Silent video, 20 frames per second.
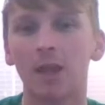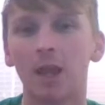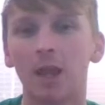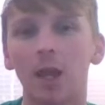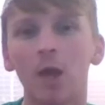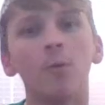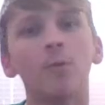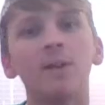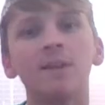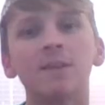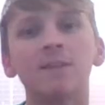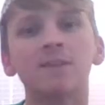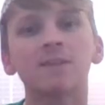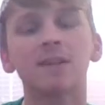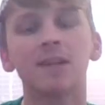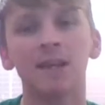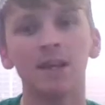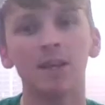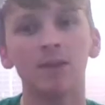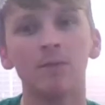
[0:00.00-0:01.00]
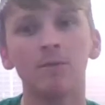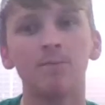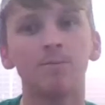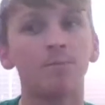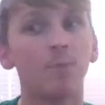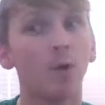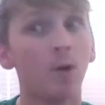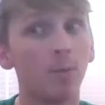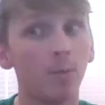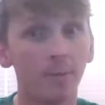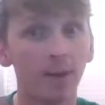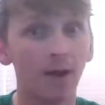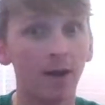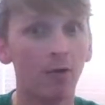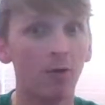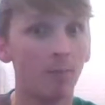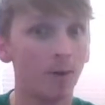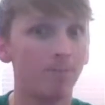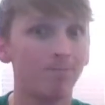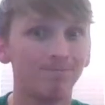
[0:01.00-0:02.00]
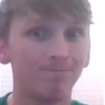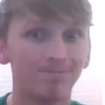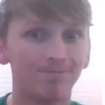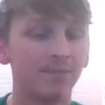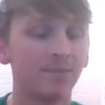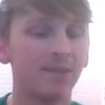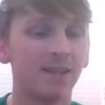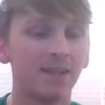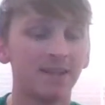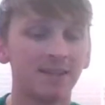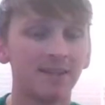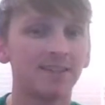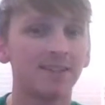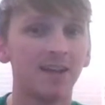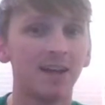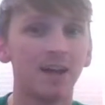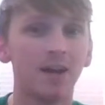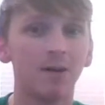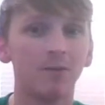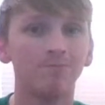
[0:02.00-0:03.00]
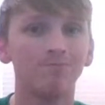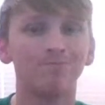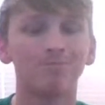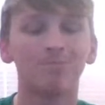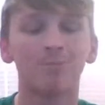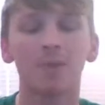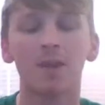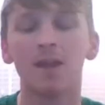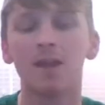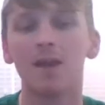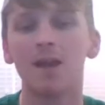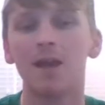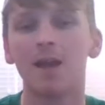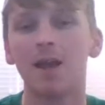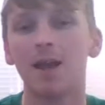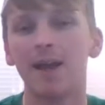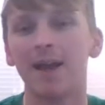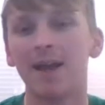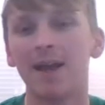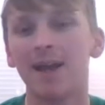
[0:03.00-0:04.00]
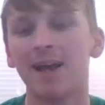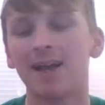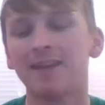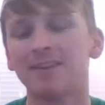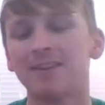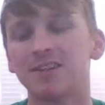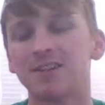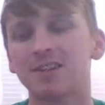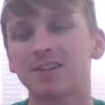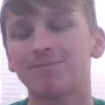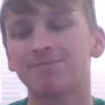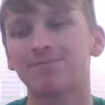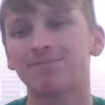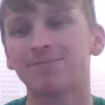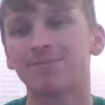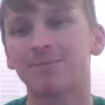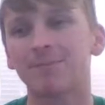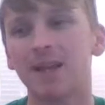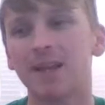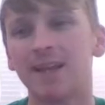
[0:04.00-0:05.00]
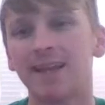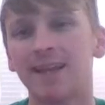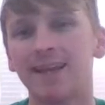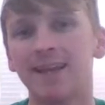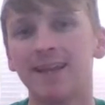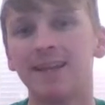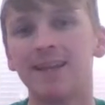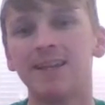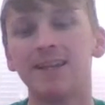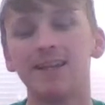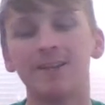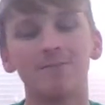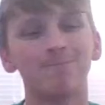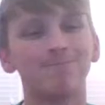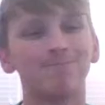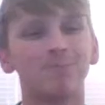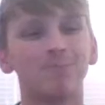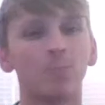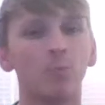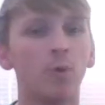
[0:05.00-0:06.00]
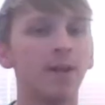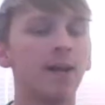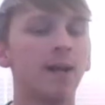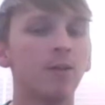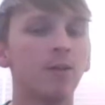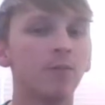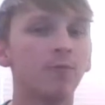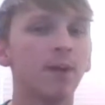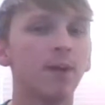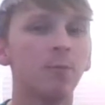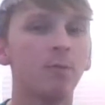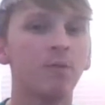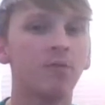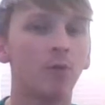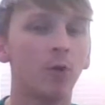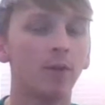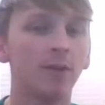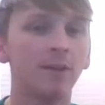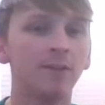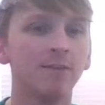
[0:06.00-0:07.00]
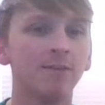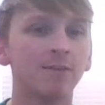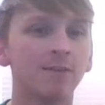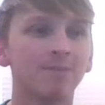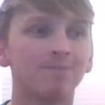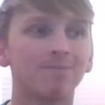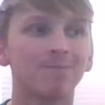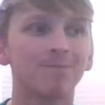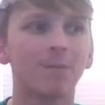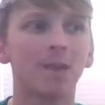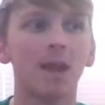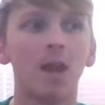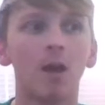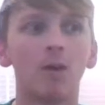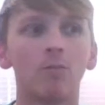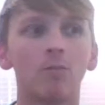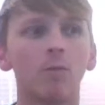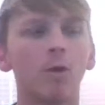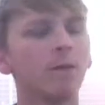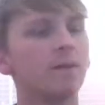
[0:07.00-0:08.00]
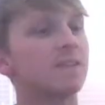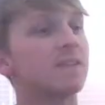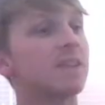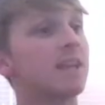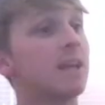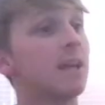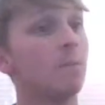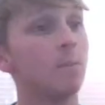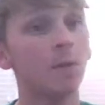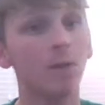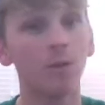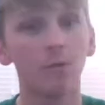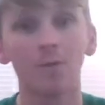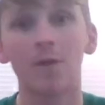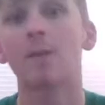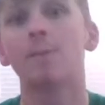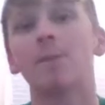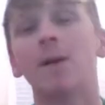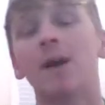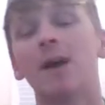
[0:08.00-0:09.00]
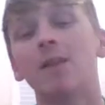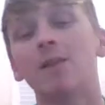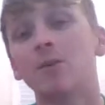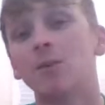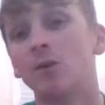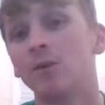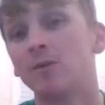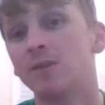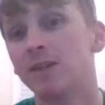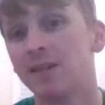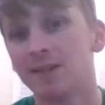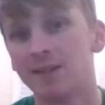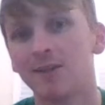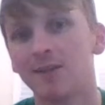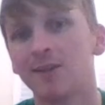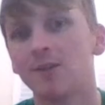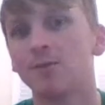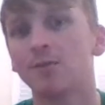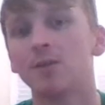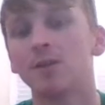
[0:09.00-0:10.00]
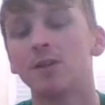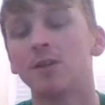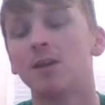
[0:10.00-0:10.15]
Owens hit the pop-up powerbomb into the sit-out, and he went out the ring with Rollins. Rollins hit him with a ring bell and got DQ'd.